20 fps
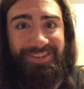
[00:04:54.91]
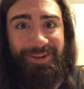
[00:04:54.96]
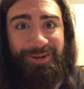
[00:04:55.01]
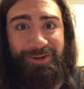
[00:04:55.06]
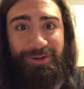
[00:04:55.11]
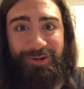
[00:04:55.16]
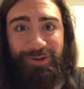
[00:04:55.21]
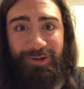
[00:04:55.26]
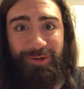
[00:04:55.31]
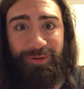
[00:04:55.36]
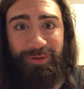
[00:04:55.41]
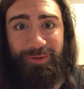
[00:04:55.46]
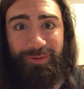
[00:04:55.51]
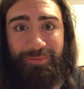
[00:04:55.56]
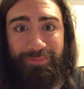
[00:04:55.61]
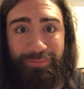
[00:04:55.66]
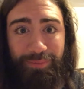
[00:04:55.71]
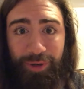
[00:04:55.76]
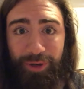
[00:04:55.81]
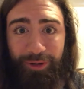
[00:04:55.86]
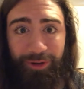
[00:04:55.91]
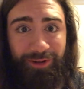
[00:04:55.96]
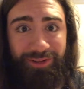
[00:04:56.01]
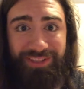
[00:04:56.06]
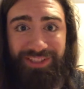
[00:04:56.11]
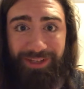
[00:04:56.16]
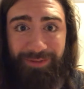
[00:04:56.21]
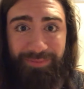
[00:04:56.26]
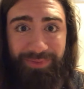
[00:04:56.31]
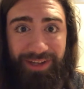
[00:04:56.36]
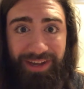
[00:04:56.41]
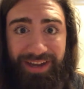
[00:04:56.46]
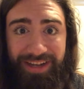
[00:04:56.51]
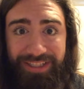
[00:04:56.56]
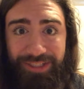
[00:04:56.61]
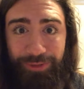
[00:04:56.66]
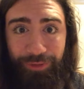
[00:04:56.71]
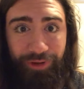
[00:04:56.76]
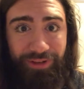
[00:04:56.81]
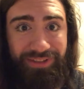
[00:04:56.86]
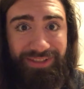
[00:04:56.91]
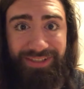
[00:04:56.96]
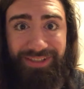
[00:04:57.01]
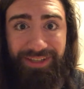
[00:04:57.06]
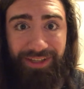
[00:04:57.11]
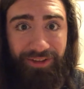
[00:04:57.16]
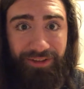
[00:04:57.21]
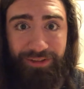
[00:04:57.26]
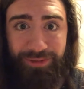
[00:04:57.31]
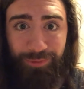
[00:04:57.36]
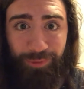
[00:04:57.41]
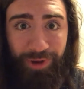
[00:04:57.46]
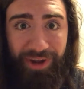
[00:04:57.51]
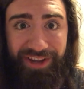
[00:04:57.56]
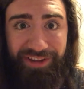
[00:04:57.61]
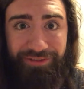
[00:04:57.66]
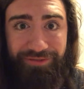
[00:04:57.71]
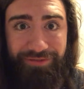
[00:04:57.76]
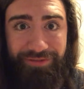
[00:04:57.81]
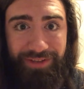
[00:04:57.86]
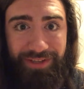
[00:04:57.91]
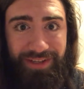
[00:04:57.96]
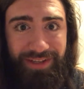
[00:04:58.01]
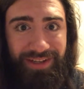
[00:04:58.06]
who murdered some guy so he could steal his wife,